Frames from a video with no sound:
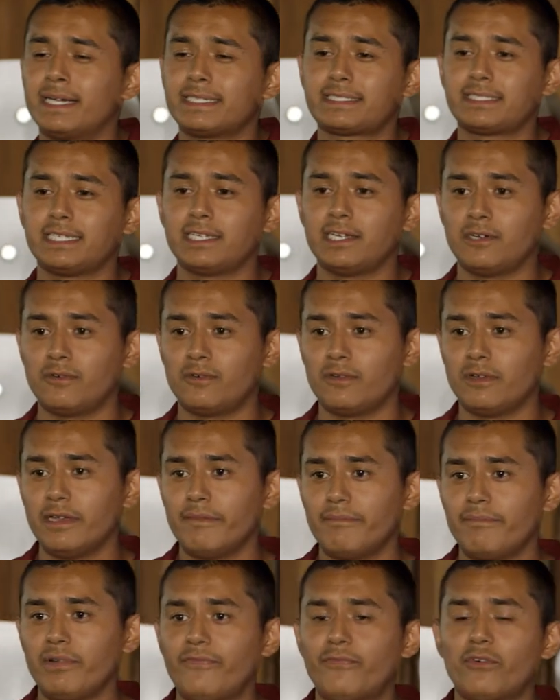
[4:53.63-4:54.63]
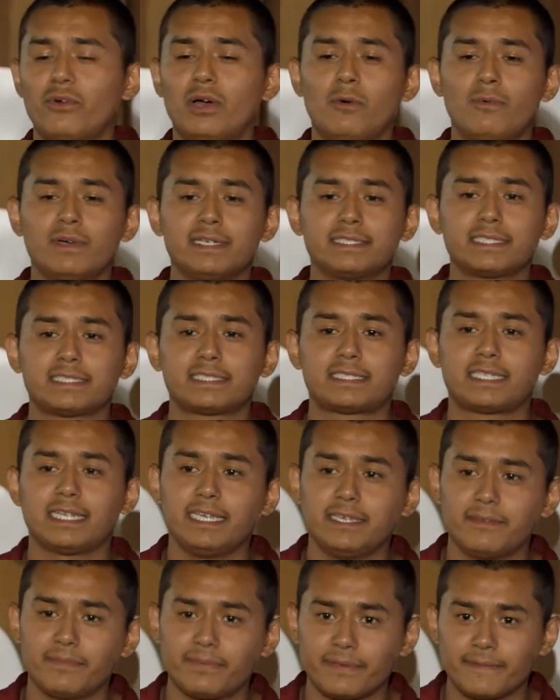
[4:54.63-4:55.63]
in my cell before I went to
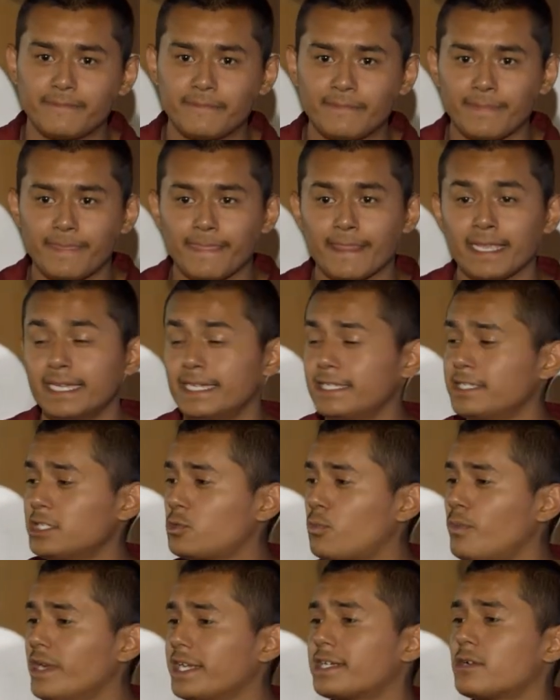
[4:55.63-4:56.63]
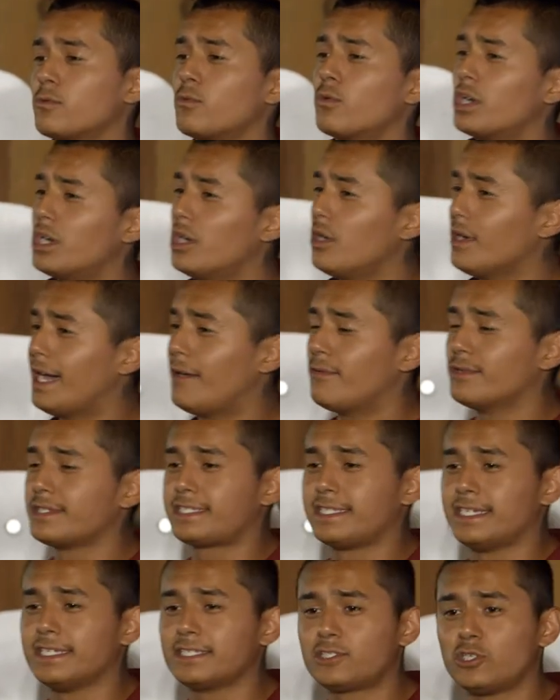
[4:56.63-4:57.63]
sleep. In this wicked world I
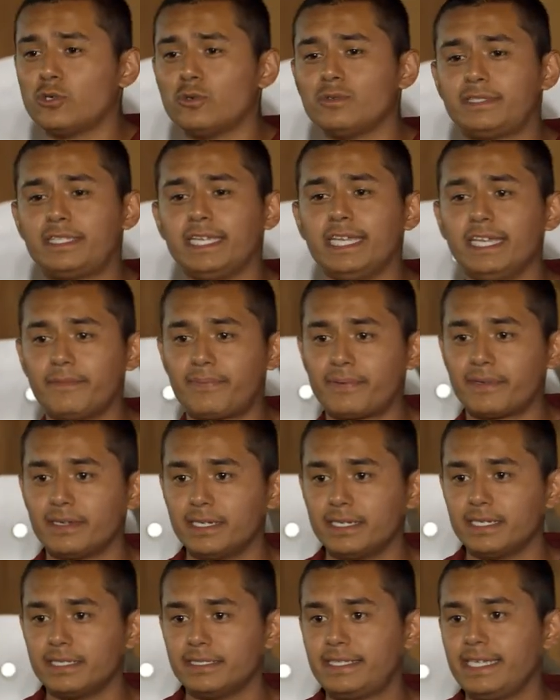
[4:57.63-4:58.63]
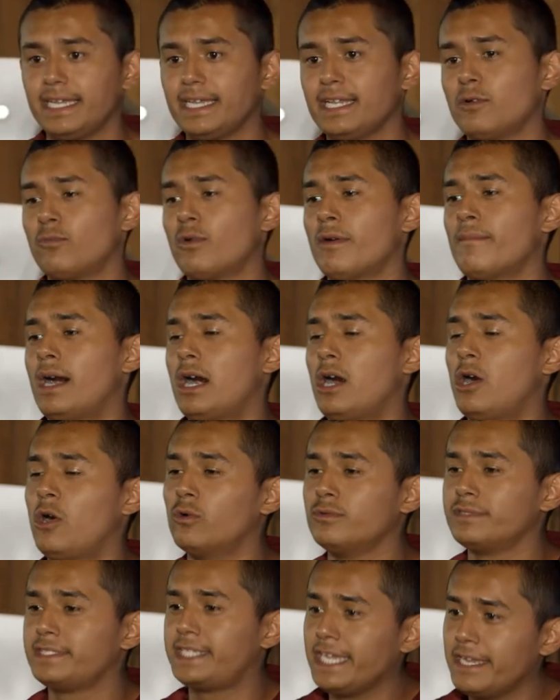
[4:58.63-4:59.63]
was in too deep, dealing with my
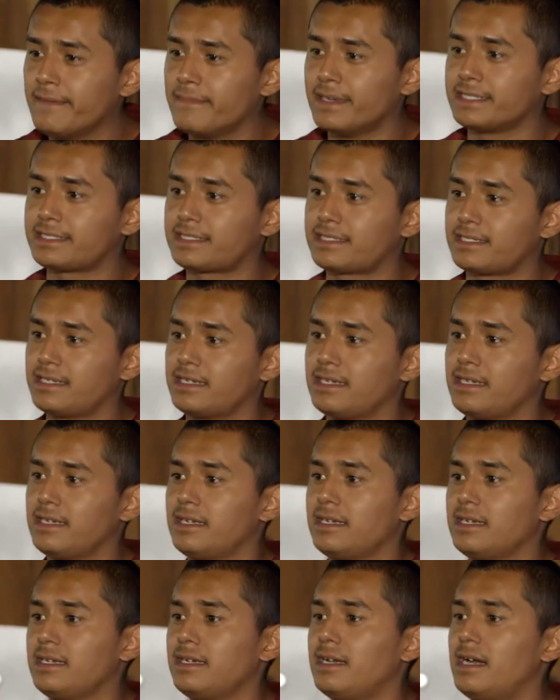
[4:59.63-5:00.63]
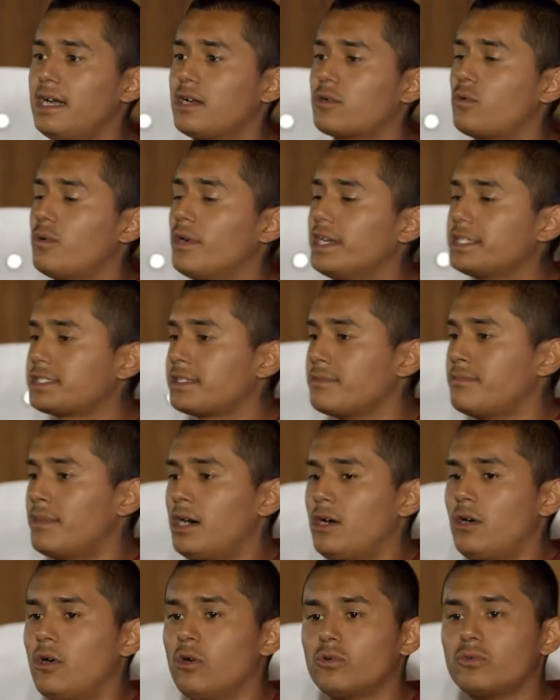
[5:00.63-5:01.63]
own demons. I questioned
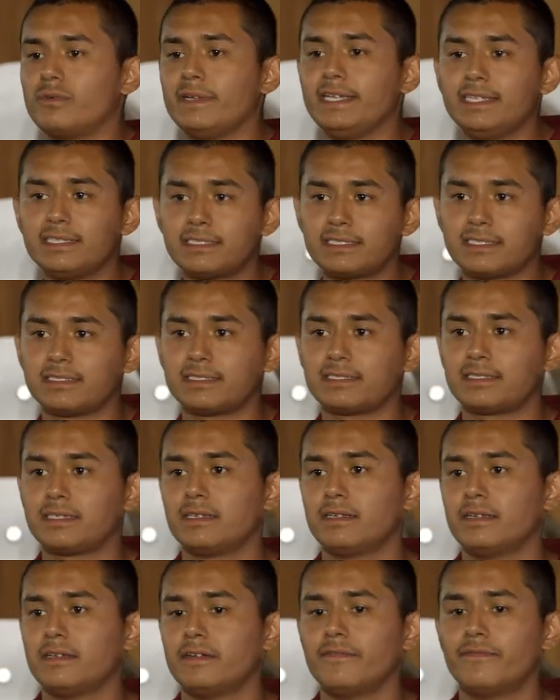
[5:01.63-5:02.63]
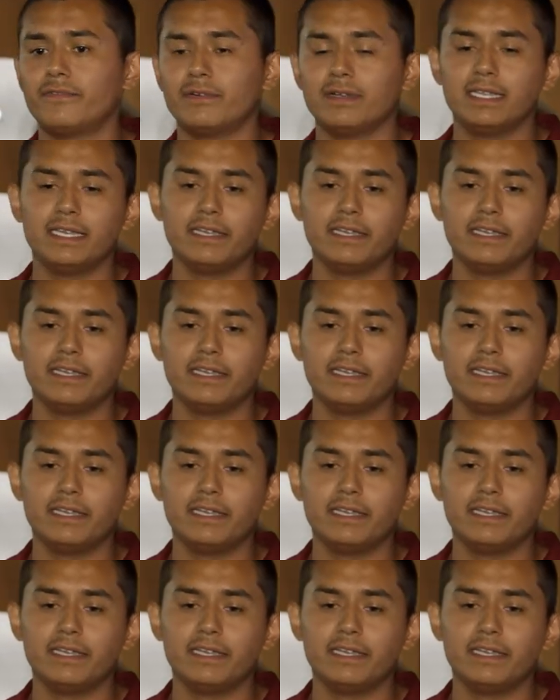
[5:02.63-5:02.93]
my old reasons for